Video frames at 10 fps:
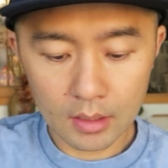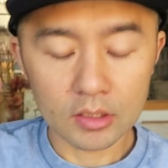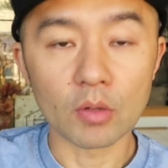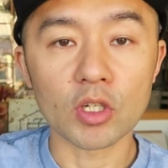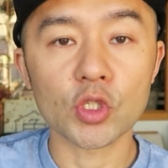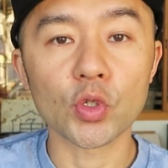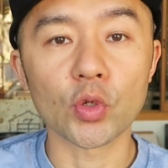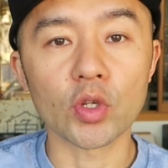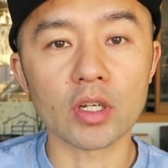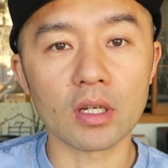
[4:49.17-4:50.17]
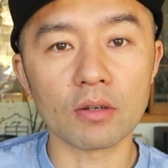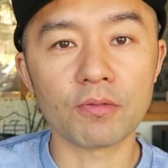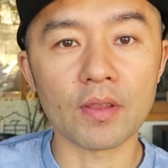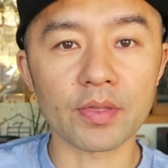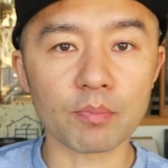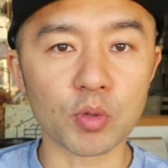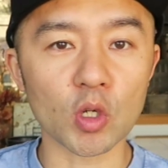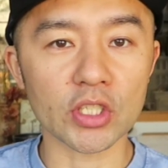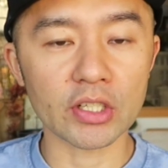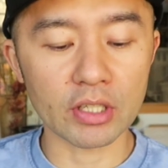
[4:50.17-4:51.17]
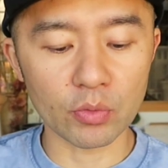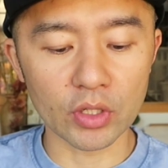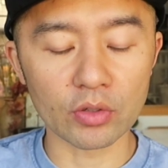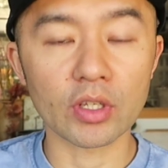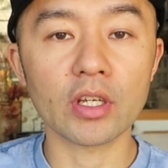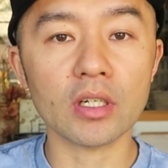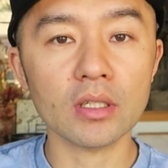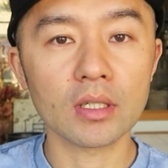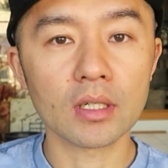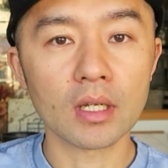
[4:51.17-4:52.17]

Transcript: So I want to show you a fun project that we do here.